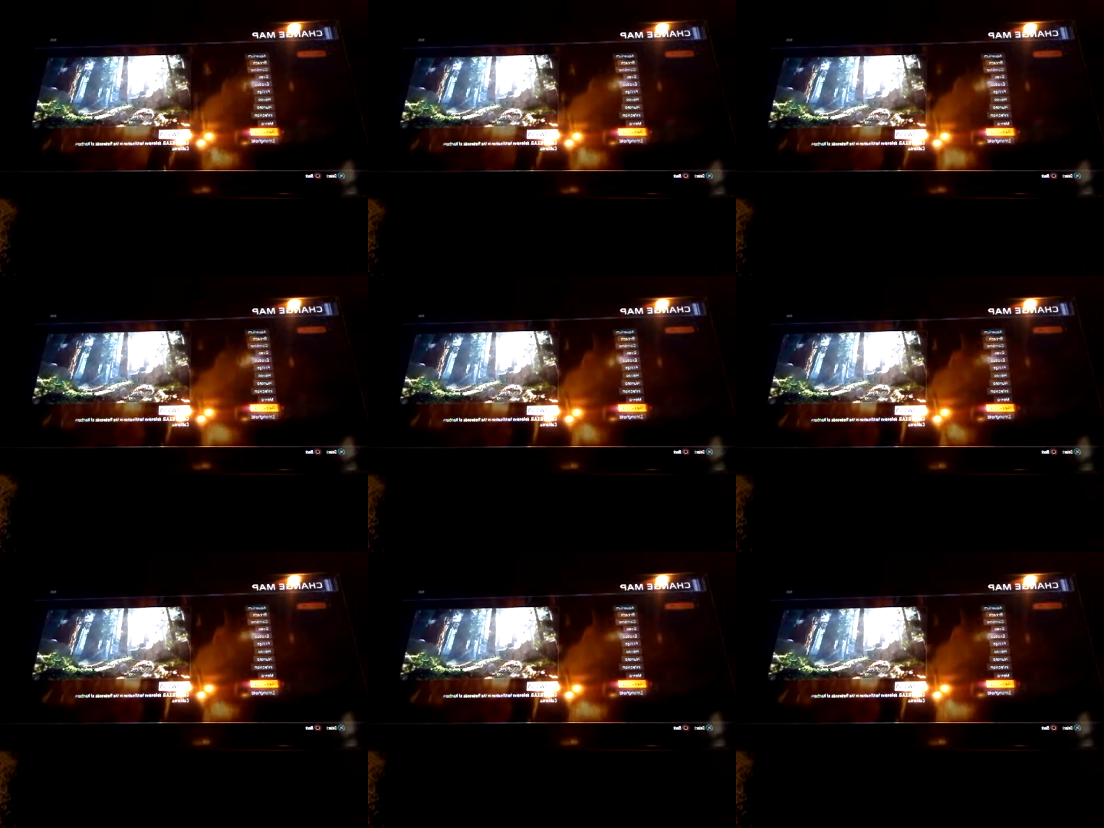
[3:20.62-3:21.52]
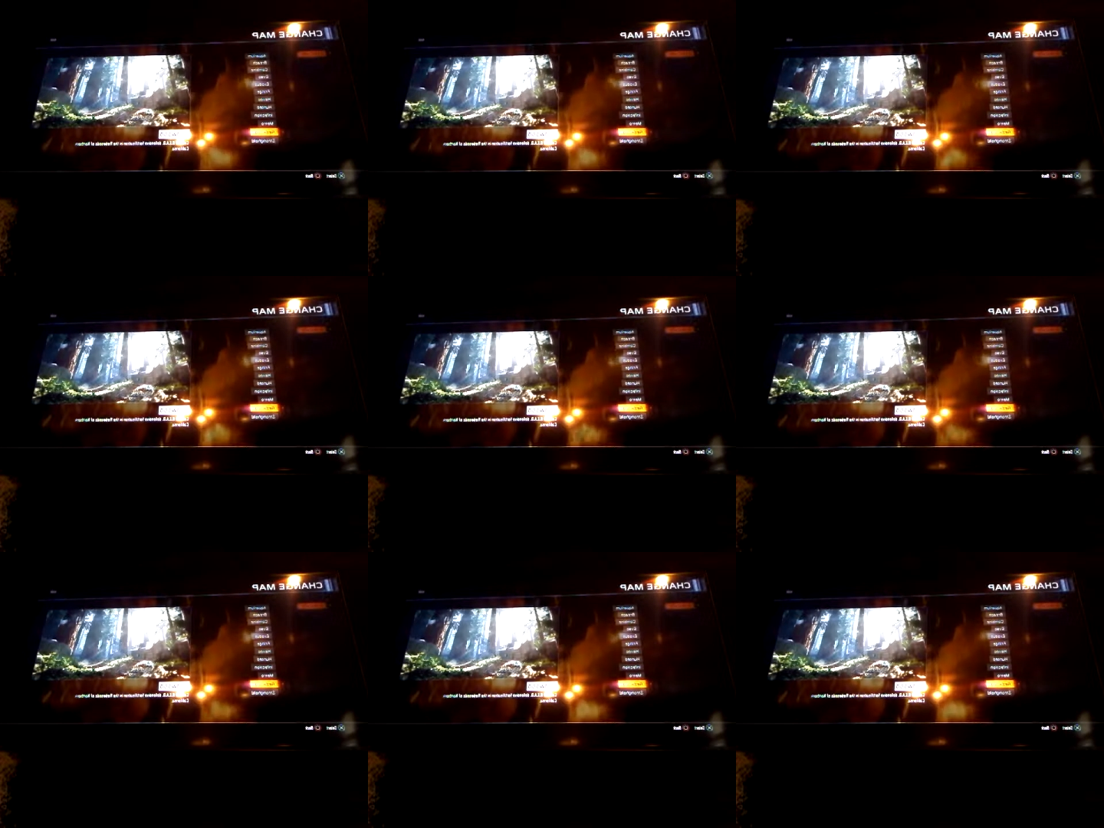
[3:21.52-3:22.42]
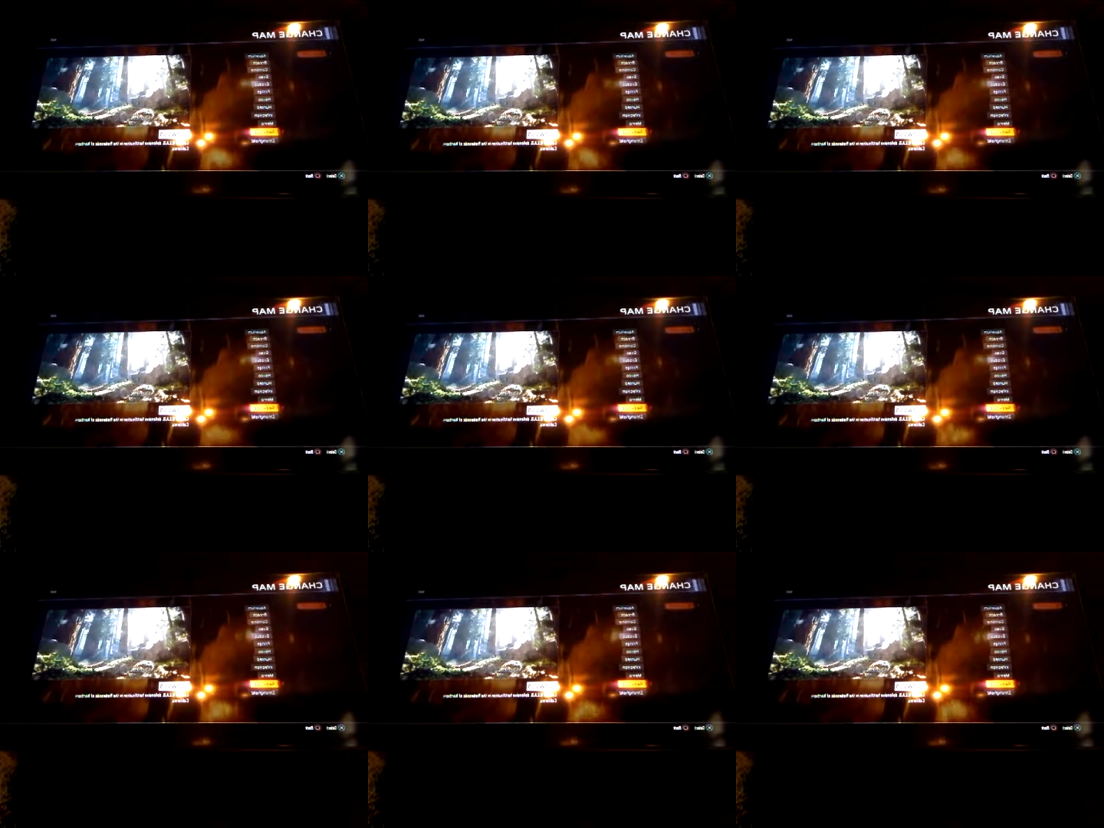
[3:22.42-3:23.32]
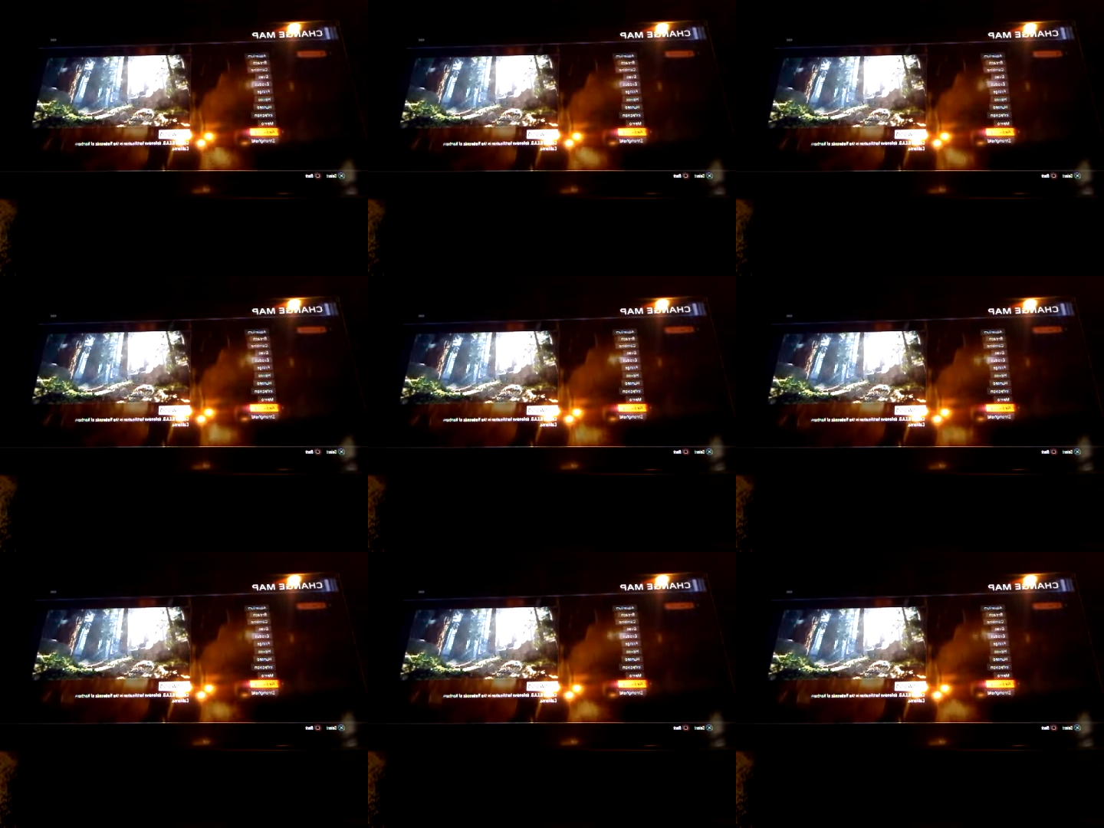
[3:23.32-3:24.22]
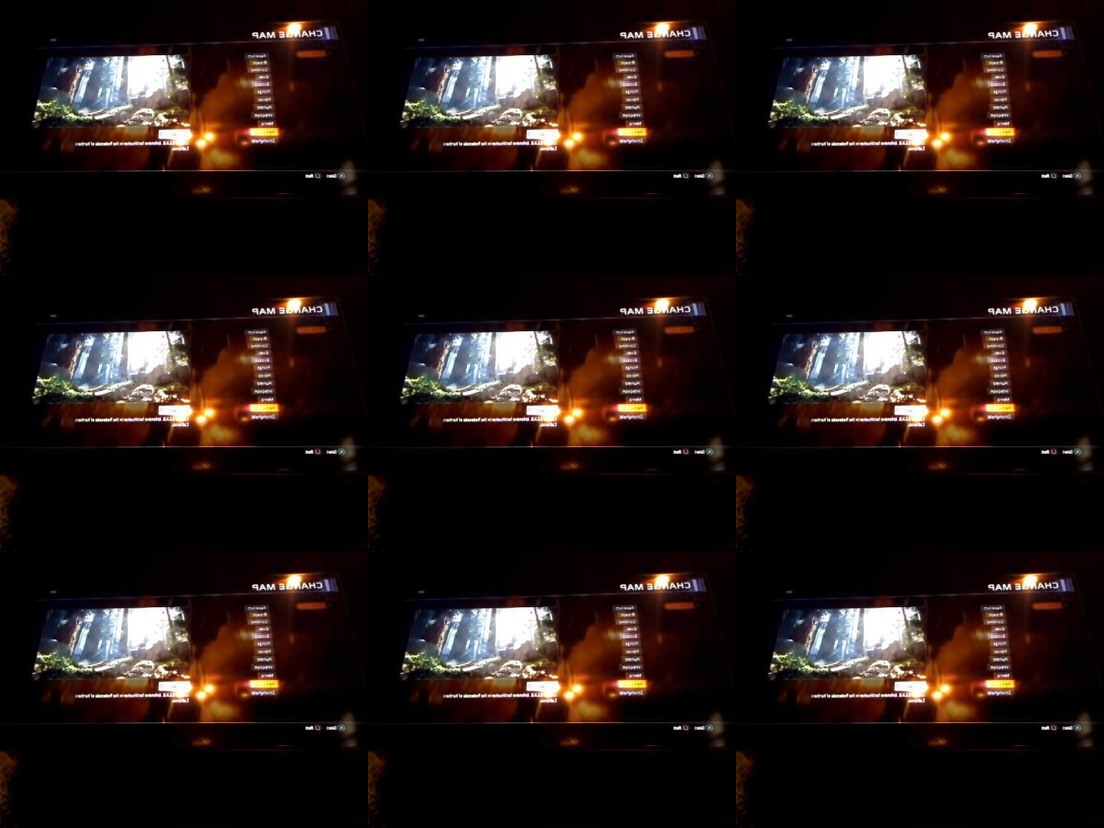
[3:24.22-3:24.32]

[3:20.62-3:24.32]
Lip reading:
(no speaker visible)